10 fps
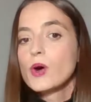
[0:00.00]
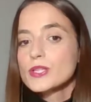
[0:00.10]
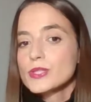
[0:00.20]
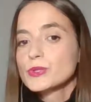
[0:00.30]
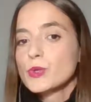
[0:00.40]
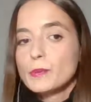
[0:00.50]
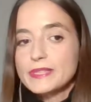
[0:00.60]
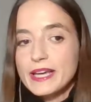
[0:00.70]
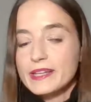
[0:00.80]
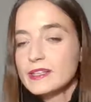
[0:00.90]
and also to
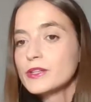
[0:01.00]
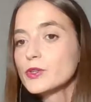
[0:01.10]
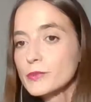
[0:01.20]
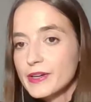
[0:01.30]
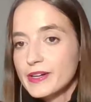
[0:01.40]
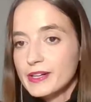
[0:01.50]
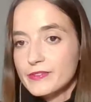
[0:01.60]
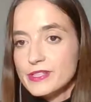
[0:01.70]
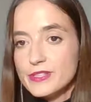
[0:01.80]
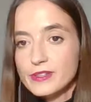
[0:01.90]
obtain
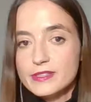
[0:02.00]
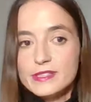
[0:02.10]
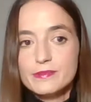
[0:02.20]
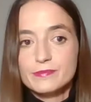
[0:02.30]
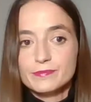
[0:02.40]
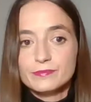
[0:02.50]
numerical results.